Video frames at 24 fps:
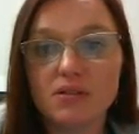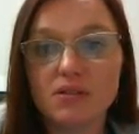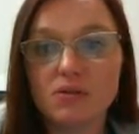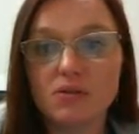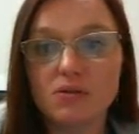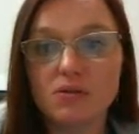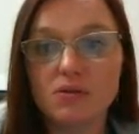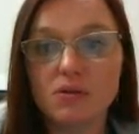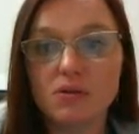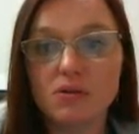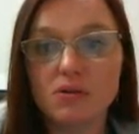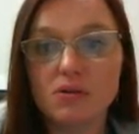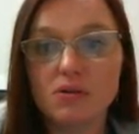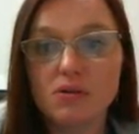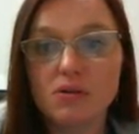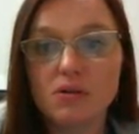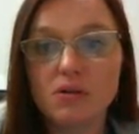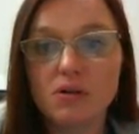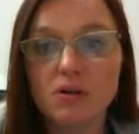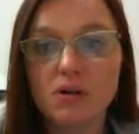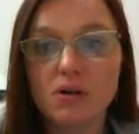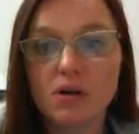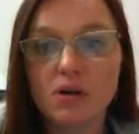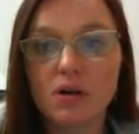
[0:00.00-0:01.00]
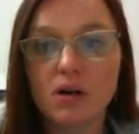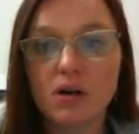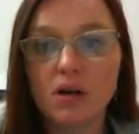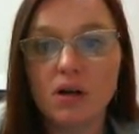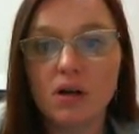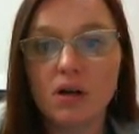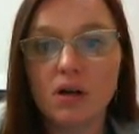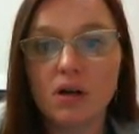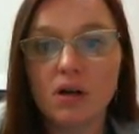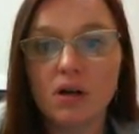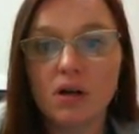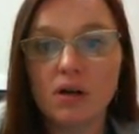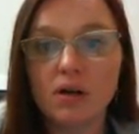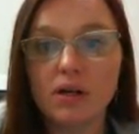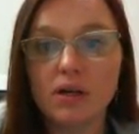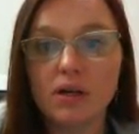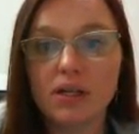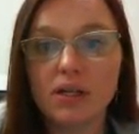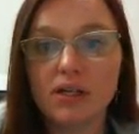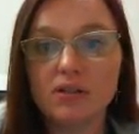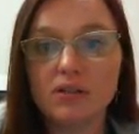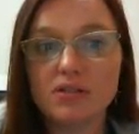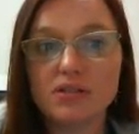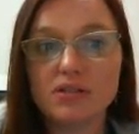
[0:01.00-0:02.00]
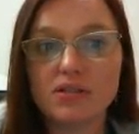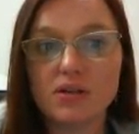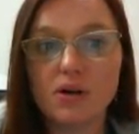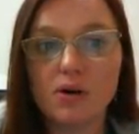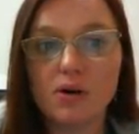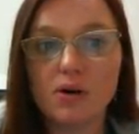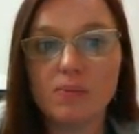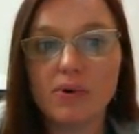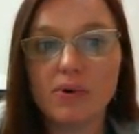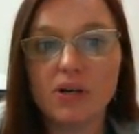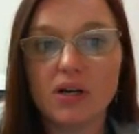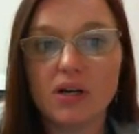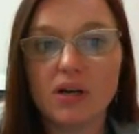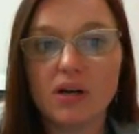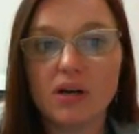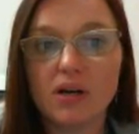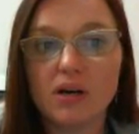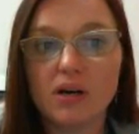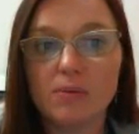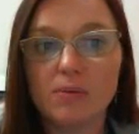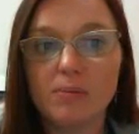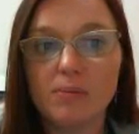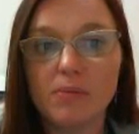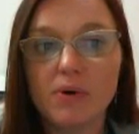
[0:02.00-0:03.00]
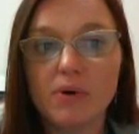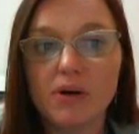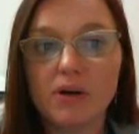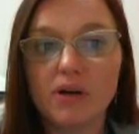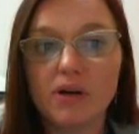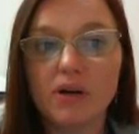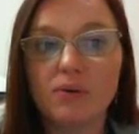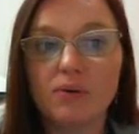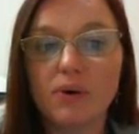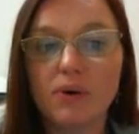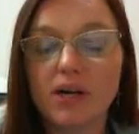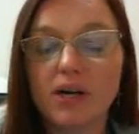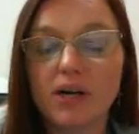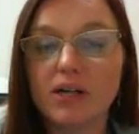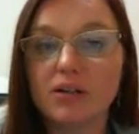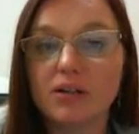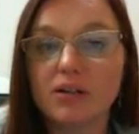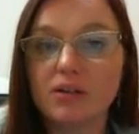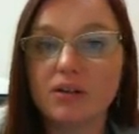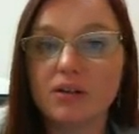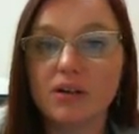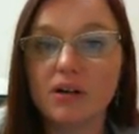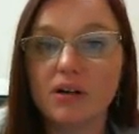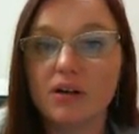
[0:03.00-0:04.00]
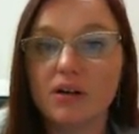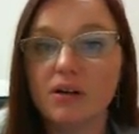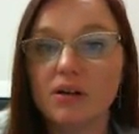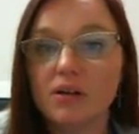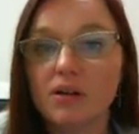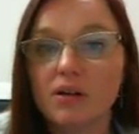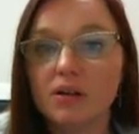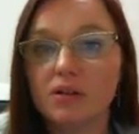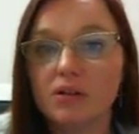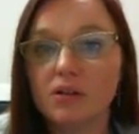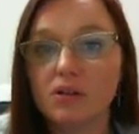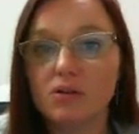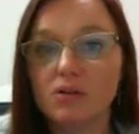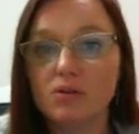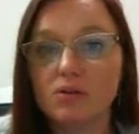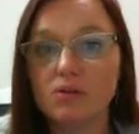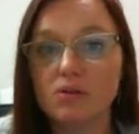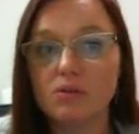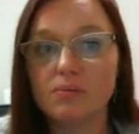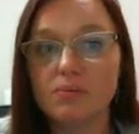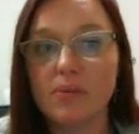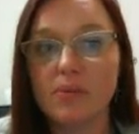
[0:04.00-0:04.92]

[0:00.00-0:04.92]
Google, you just open up a regular Google